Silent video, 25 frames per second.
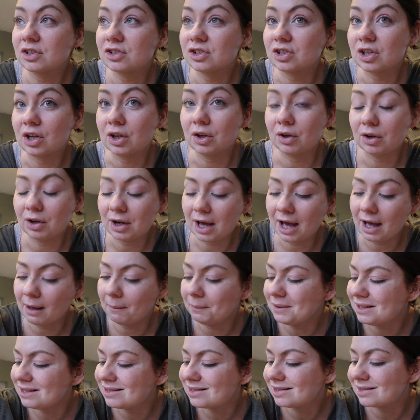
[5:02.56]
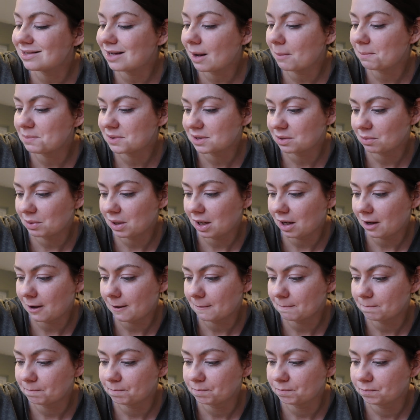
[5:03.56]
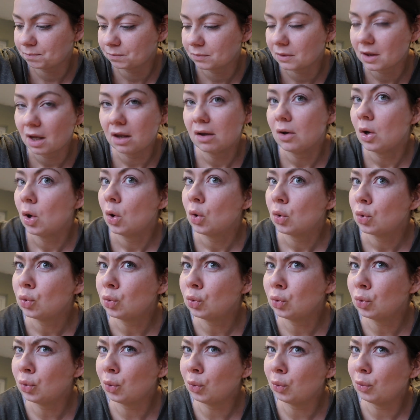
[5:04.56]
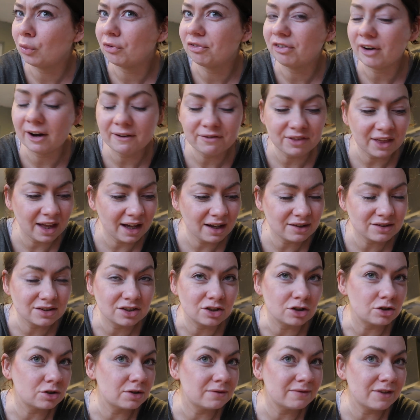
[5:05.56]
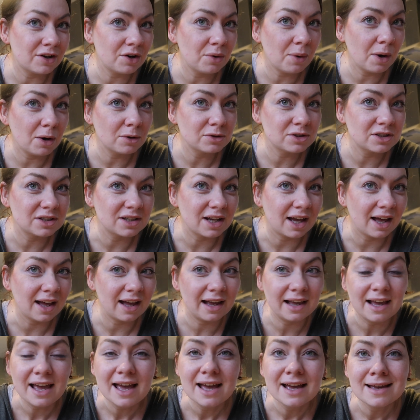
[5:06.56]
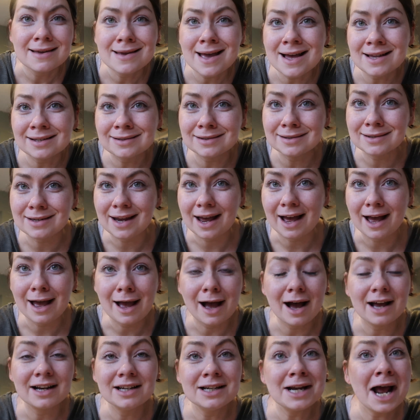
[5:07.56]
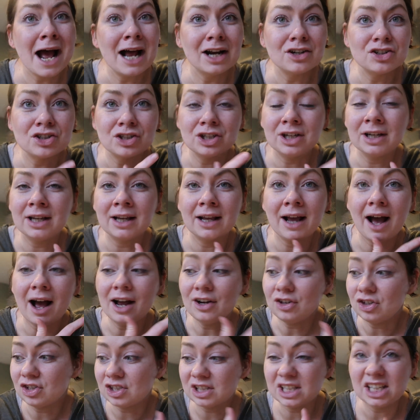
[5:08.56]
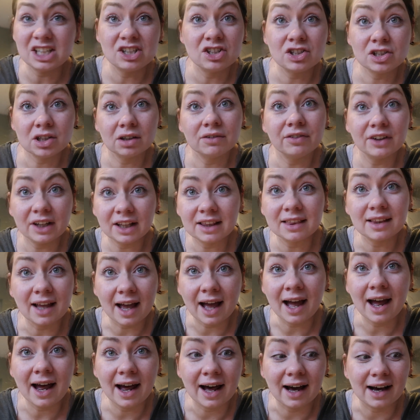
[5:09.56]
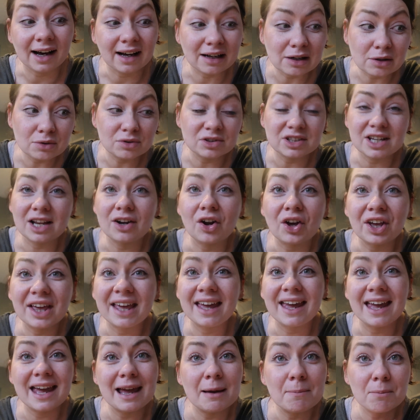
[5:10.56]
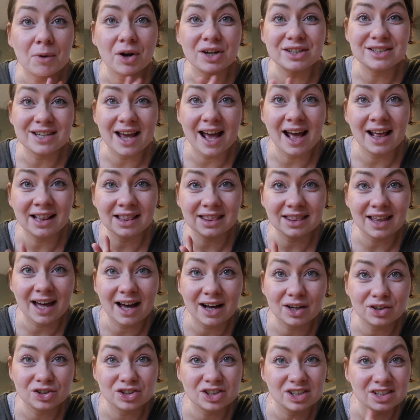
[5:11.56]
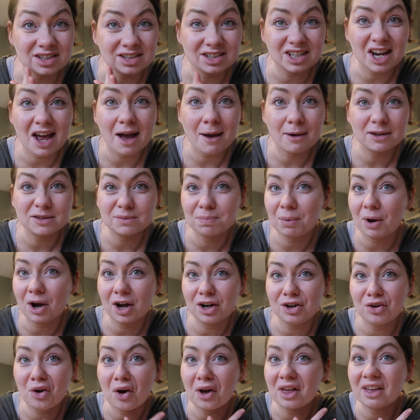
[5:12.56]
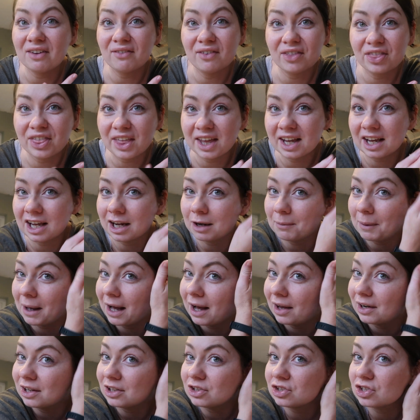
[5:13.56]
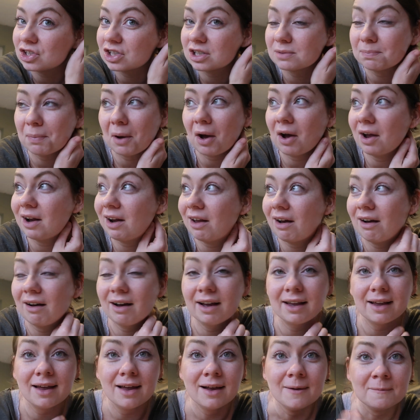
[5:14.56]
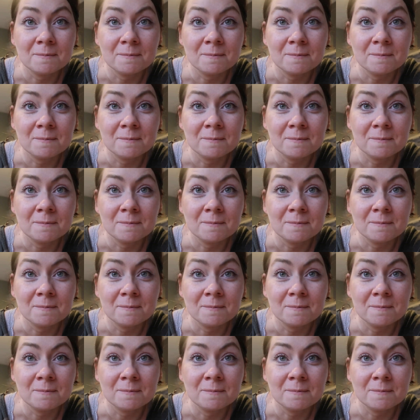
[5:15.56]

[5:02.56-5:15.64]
soon. How many steps are we on? Ooh, 5,000, not doing very well today. Yesterday, I just did stuff in the house and I hit my 10,000 steps by not even thinking about it, just by